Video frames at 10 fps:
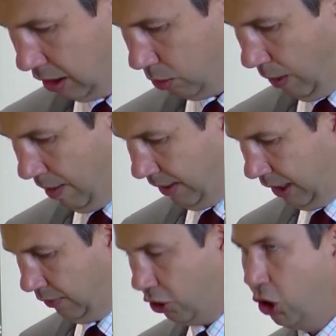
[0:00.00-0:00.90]
Swearing
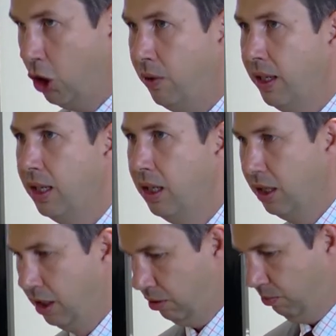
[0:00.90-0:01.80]
in of the jury,
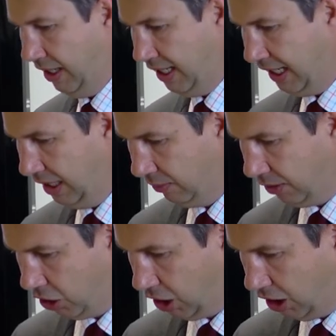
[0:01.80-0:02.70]
the reading in of
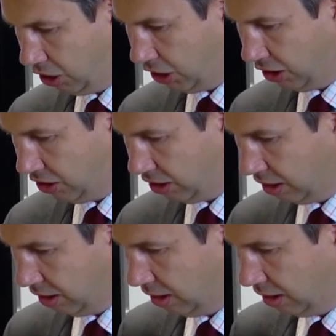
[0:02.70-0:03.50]
the charges,